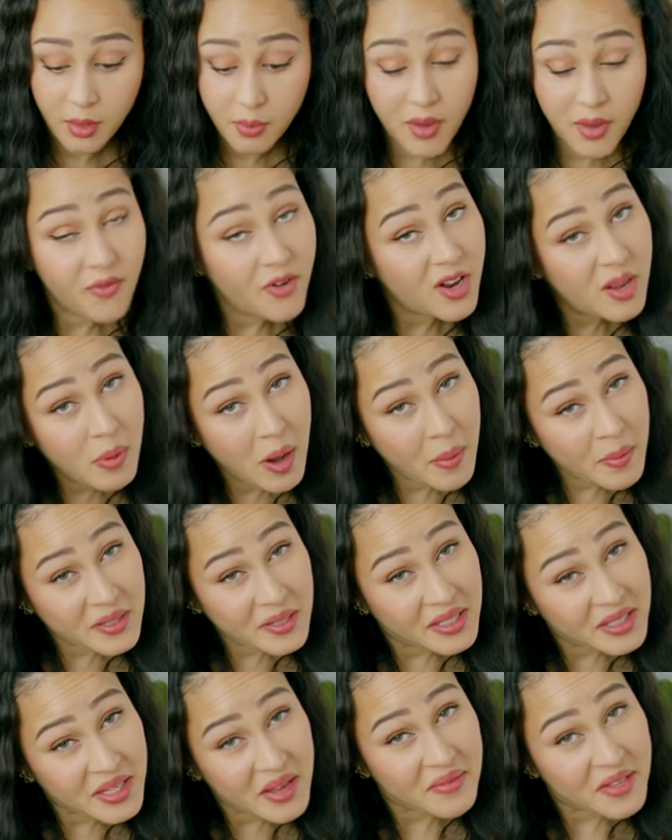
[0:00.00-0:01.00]
But for the
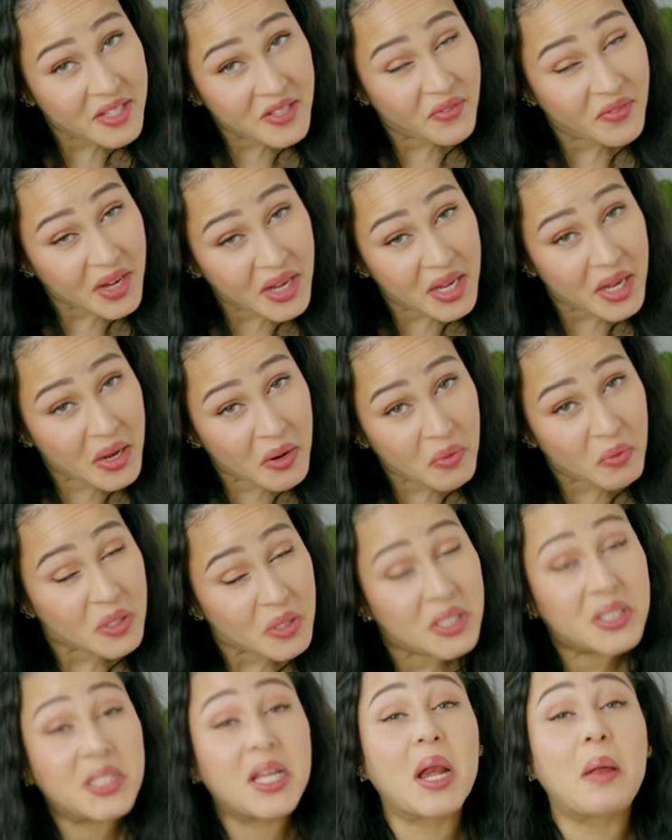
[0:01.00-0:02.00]
purposes of this video, we're
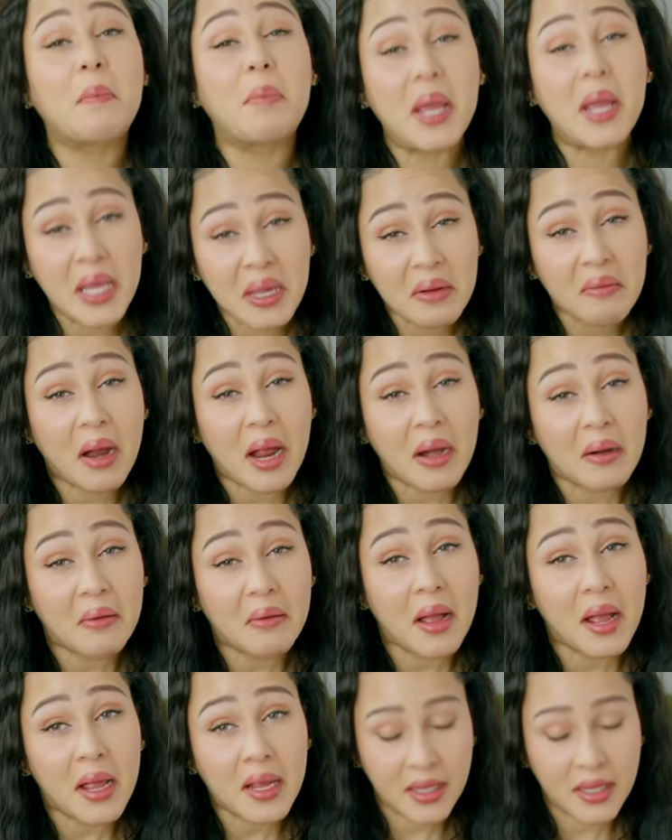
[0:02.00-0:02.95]
just gonna bake it right away.